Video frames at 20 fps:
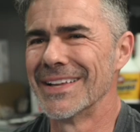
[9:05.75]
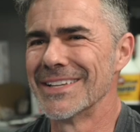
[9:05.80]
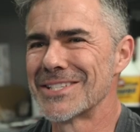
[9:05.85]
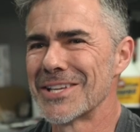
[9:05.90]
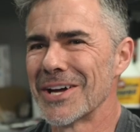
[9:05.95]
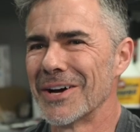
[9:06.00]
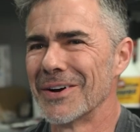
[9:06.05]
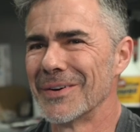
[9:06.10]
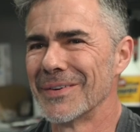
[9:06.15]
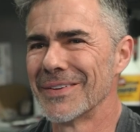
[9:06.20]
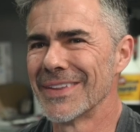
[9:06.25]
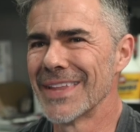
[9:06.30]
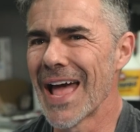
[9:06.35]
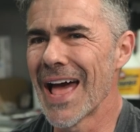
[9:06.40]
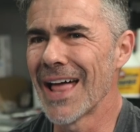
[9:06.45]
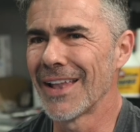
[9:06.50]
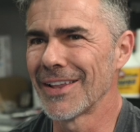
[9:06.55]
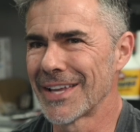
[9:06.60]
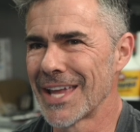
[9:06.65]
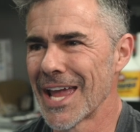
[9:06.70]
so the
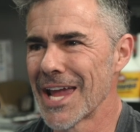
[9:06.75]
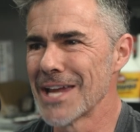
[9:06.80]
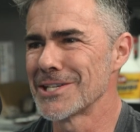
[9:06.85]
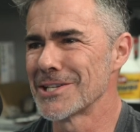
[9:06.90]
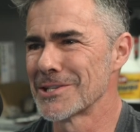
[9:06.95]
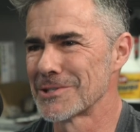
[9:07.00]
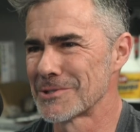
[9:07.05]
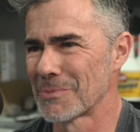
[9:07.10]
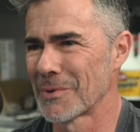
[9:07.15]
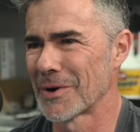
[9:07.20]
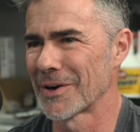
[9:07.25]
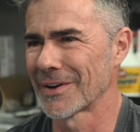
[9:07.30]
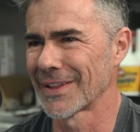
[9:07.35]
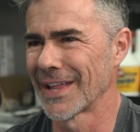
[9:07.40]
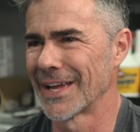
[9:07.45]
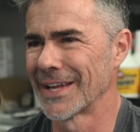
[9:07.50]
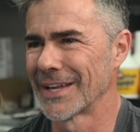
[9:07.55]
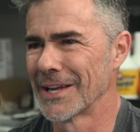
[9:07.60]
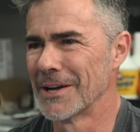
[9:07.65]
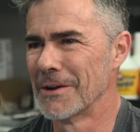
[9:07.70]
allocations work
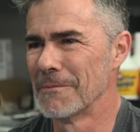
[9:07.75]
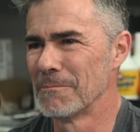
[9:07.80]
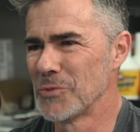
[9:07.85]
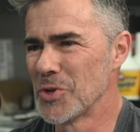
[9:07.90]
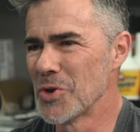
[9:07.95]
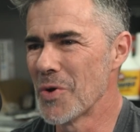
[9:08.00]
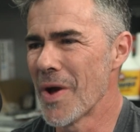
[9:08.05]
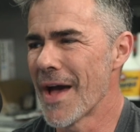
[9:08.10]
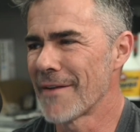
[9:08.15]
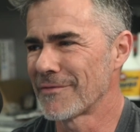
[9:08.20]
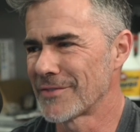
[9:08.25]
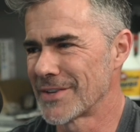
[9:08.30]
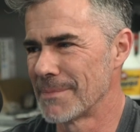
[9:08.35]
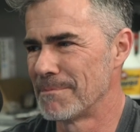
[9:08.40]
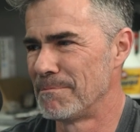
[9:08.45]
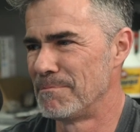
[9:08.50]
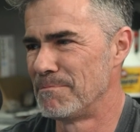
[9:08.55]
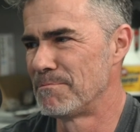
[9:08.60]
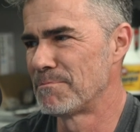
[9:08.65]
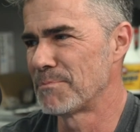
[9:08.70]
like you have to
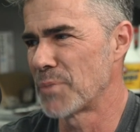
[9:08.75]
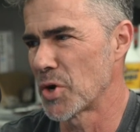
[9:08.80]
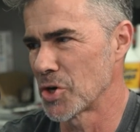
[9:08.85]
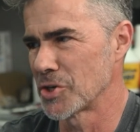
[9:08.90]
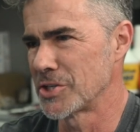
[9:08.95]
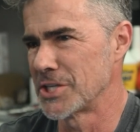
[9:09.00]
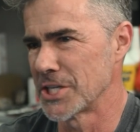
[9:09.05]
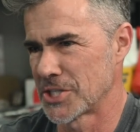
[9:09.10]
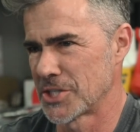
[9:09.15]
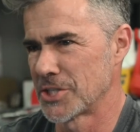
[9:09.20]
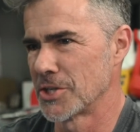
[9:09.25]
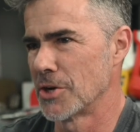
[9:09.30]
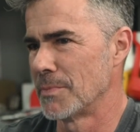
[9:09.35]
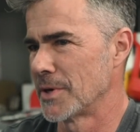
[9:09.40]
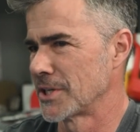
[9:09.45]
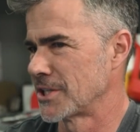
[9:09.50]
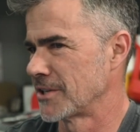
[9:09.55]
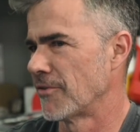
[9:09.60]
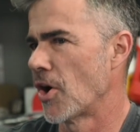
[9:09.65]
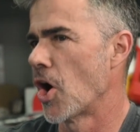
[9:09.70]
purchase so
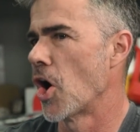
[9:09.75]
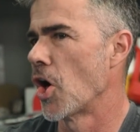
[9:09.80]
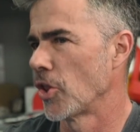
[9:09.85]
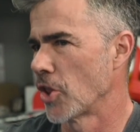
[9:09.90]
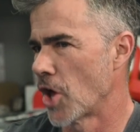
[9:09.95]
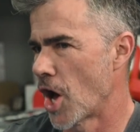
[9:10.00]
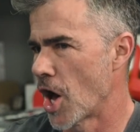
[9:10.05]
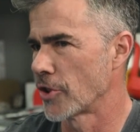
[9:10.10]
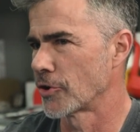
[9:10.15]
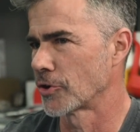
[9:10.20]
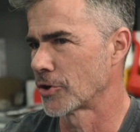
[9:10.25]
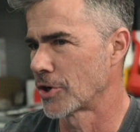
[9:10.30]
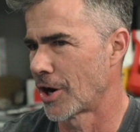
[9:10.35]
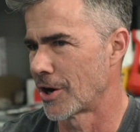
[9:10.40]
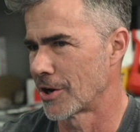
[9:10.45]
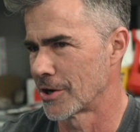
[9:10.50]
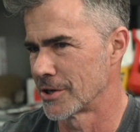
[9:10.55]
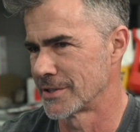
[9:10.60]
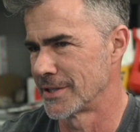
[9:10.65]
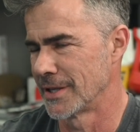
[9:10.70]
much of all the other
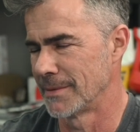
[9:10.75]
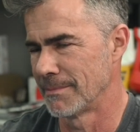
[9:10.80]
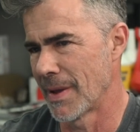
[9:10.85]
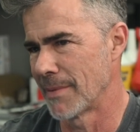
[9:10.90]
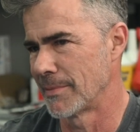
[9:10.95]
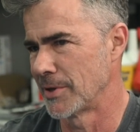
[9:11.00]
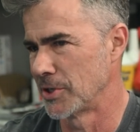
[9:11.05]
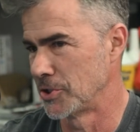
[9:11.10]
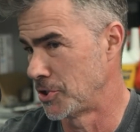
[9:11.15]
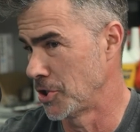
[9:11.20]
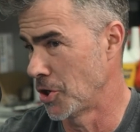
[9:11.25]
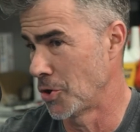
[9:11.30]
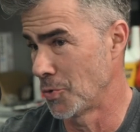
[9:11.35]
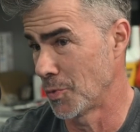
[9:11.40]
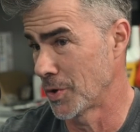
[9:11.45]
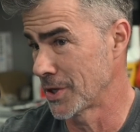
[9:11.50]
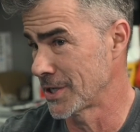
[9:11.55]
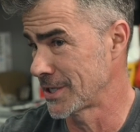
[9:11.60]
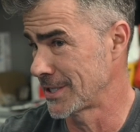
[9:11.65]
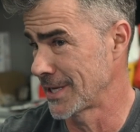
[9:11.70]
cars that maybe you don't
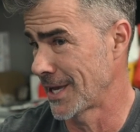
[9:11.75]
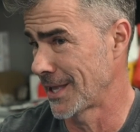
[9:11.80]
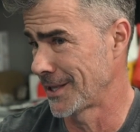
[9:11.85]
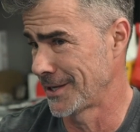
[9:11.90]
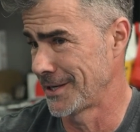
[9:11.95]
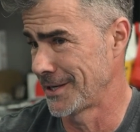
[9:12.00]
want to sell at